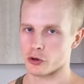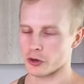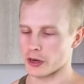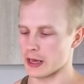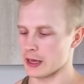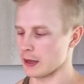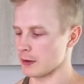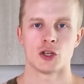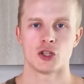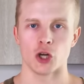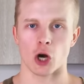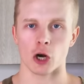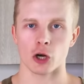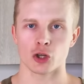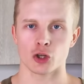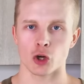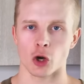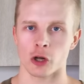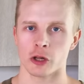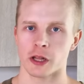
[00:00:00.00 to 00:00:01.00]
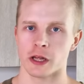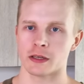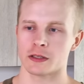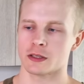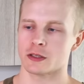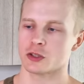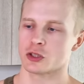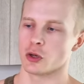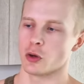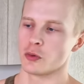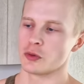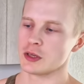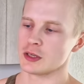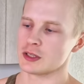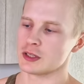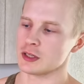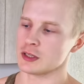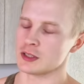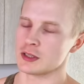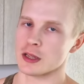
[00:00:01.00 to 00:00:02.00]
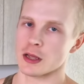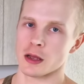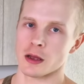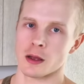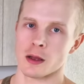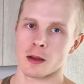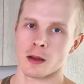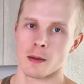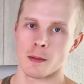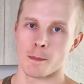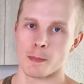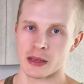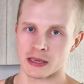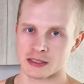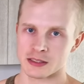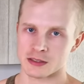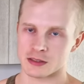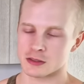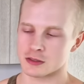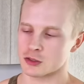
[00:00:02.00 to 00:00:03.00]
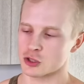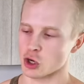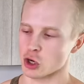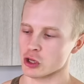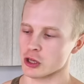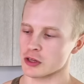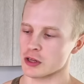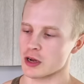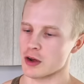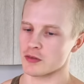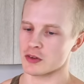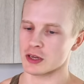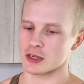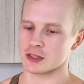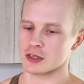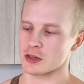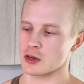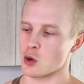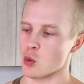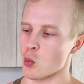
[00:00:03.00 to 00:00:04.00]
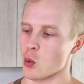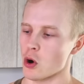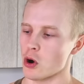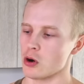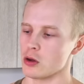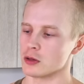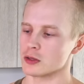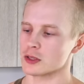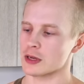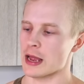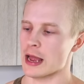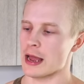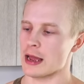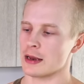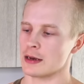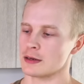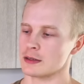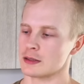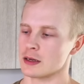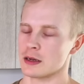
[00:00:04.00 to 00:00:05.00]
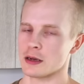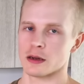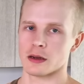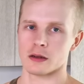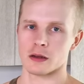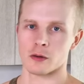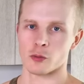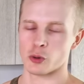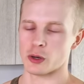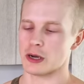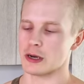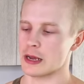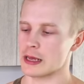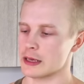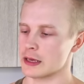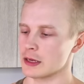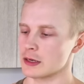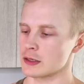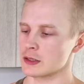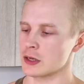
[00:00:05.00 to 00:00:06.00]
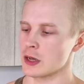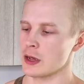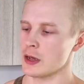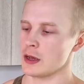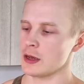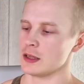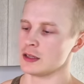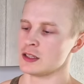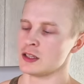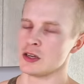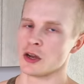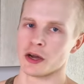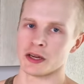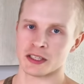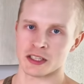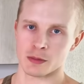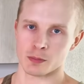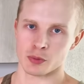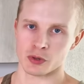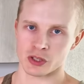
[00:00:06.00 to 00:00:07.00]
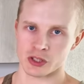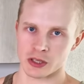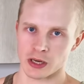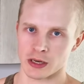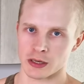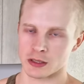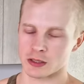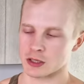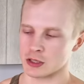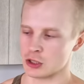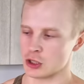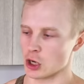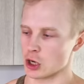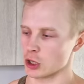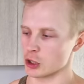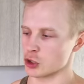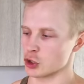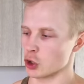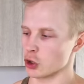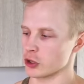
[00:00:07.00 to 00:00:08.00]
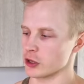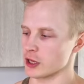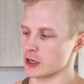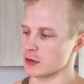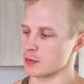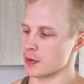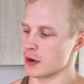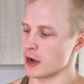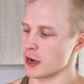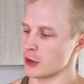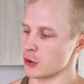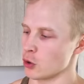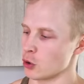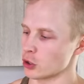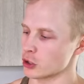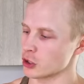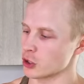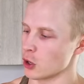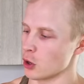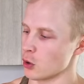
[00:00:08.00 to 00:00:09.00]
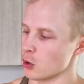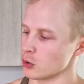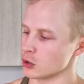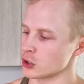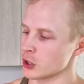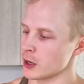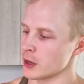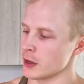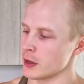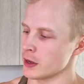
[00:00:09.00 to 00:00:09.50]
per day. Dark chocolate, so this is the best chocolate that I've tasted in the world and uh, I really like it. It's 90% dark chocolate by Nordcode.